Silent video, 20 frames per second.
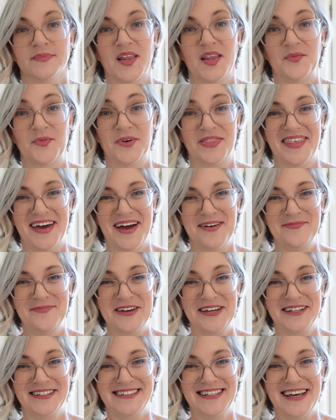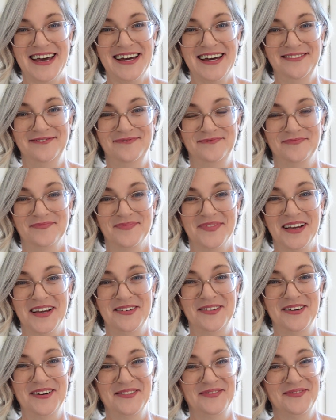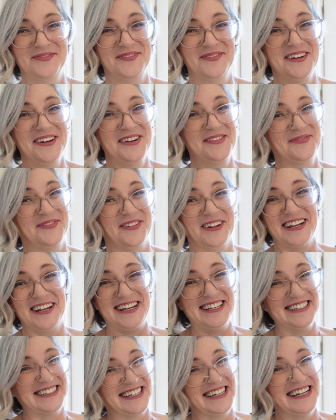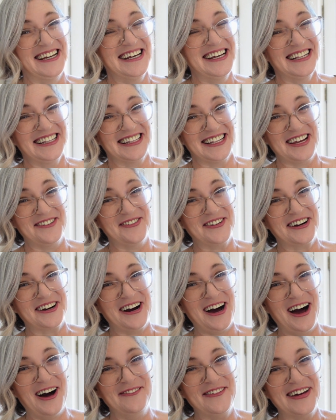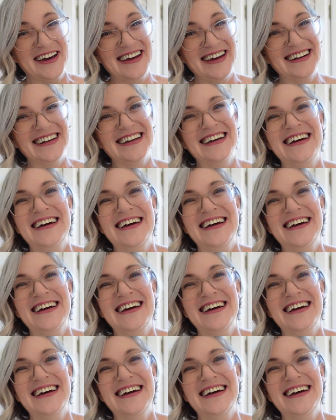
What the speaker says: With that being said, please leave a comment,